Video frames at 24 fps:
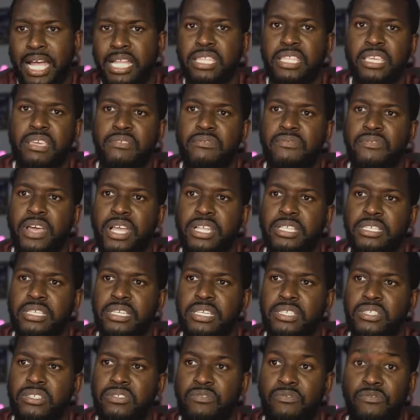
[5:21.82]
at the event
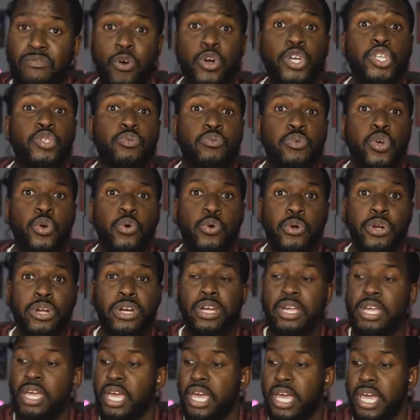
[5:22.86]
is the voice recorder.
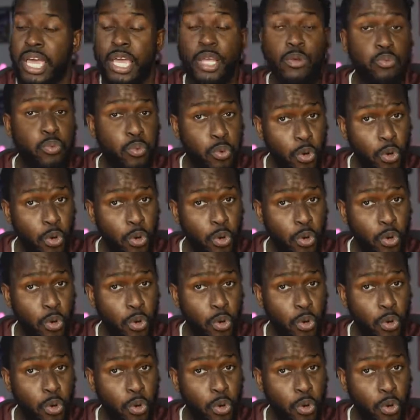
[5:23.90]
It